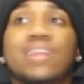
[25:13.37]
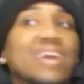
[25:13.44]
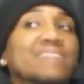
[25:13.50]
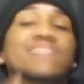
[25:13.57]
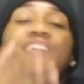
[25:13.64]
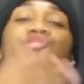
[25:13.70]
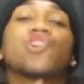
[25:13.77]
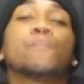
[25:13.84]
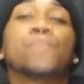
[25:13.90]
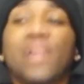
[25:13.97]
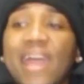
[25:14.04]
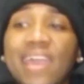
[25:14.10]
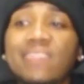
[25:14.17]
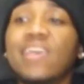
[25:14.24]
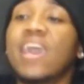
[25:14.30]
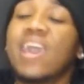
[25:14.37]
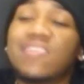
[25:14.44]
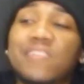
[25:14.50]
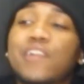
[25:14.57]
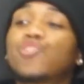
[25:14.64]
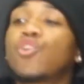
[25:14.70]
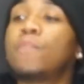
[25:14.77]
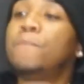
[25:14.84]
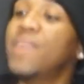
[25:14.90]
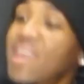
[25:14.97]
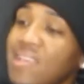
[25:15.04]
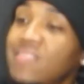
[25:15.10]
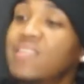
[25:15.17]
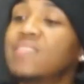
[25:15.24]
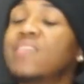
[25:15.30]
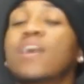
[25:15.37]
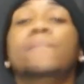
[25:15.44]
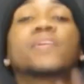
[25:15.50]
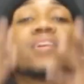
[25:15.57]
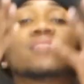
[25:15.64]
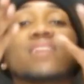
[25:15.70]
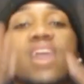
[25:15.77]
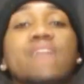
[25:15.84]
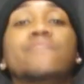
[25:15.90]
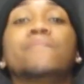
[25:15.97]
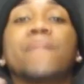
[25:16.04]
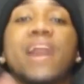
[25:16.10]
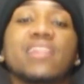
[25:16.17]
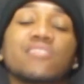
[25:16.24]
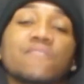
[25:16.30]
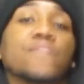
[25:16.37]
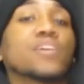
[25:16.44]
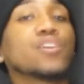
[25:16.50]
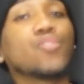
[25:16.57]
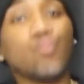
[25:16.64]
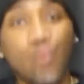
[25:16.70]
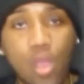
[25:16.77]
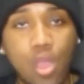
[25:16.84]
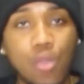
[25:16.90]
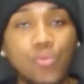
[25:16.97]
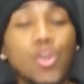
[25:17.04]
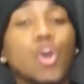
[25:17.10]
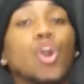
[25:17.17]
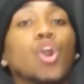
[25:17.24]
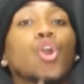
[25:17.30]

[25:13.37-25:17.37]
That's not your place. It's not your business, because everybody's fucking grown.